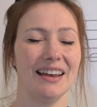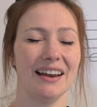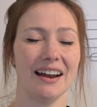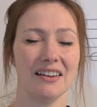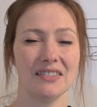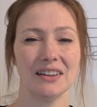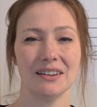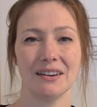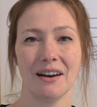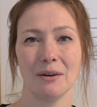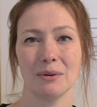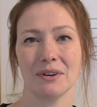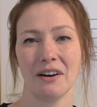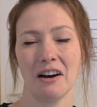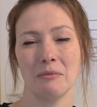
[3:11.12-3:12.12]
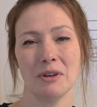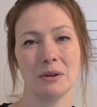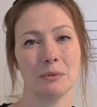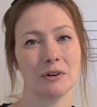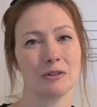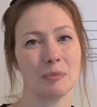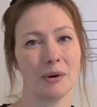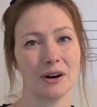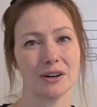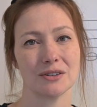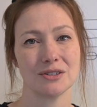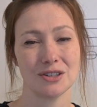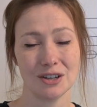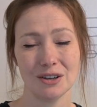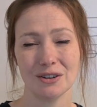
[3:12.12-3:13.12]
And then I will come in with
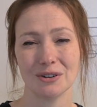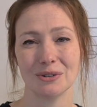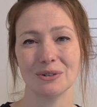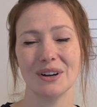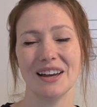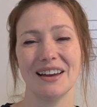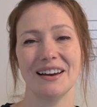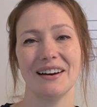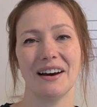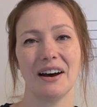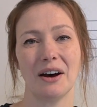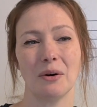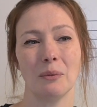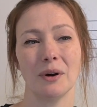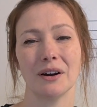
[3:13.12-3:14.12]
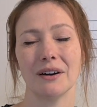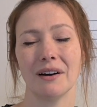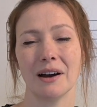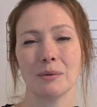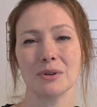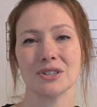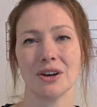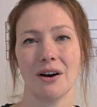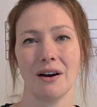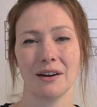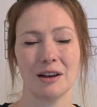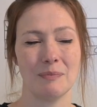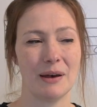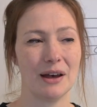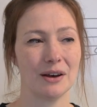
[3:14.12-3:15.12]
part two, where I will
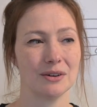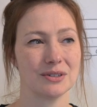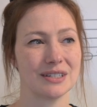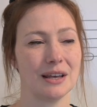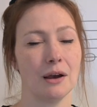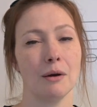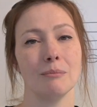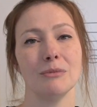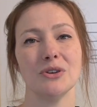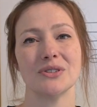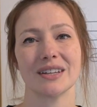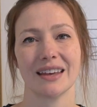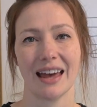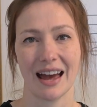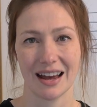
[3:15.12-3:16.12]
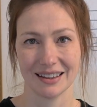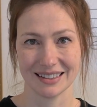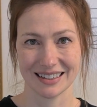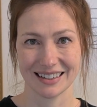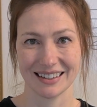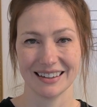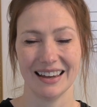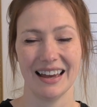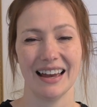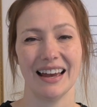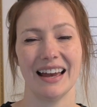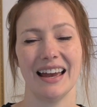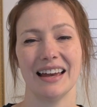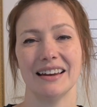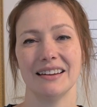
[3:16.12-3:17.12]
talk about musicality.
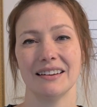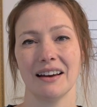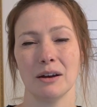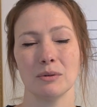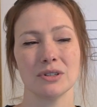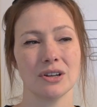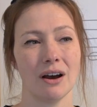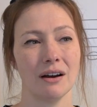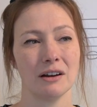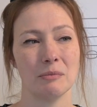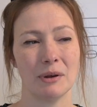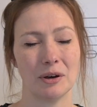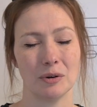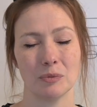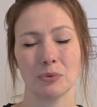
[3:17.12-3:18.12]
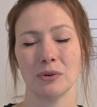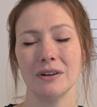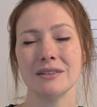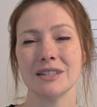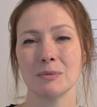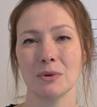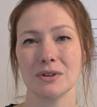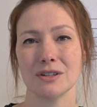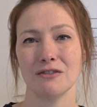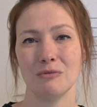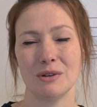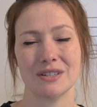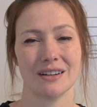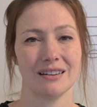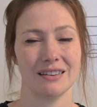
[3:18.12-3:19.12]
And I will talk about principles of
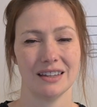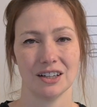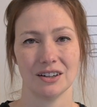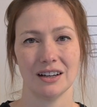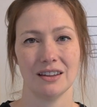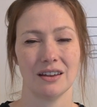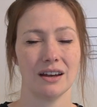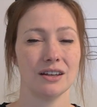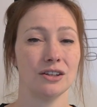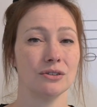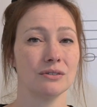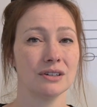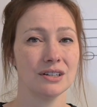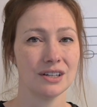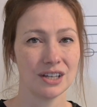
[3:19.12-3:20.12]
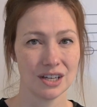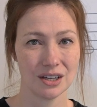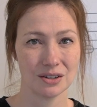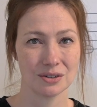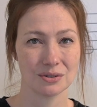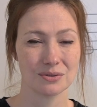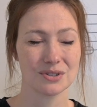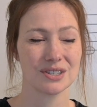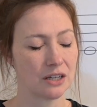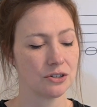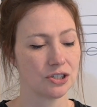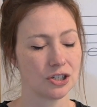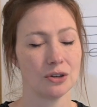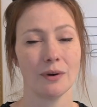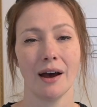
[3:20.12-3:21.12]
music theory that you can use
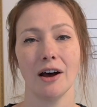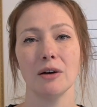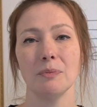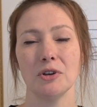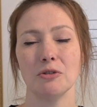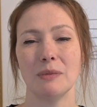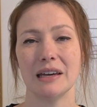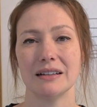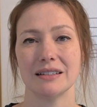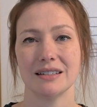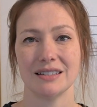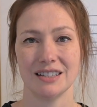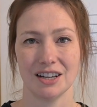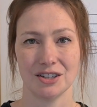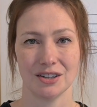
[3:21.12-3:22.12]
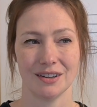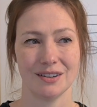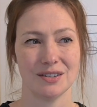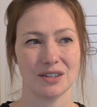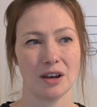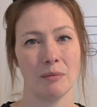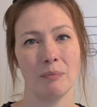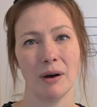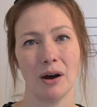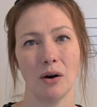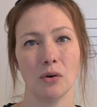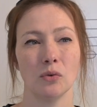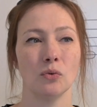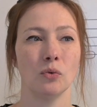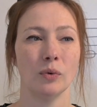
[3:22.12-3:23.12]
to help you make decisions
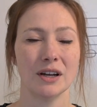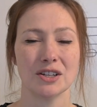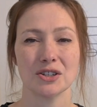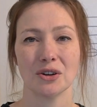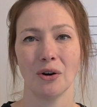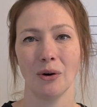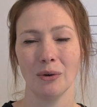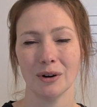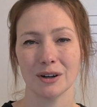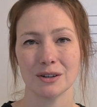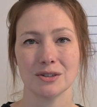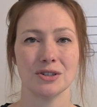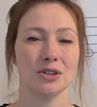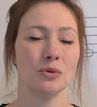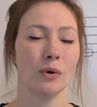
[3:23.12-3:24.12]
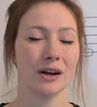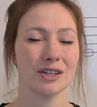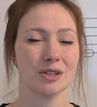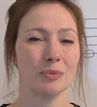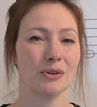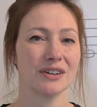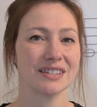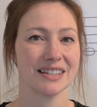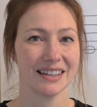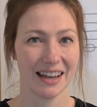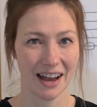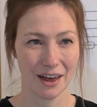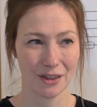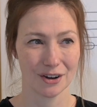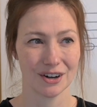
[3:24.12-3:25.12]
about which chords you want to put
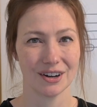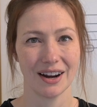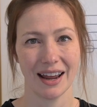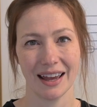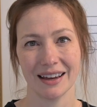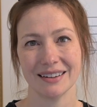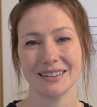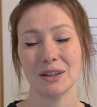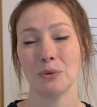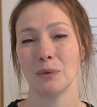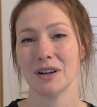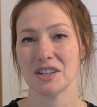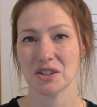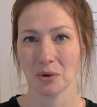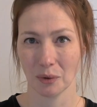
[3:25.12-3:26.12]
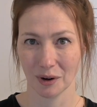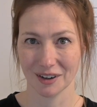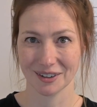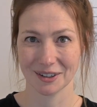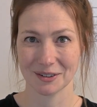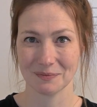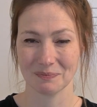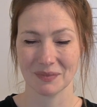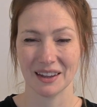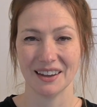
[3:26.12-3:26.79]
together and in which order.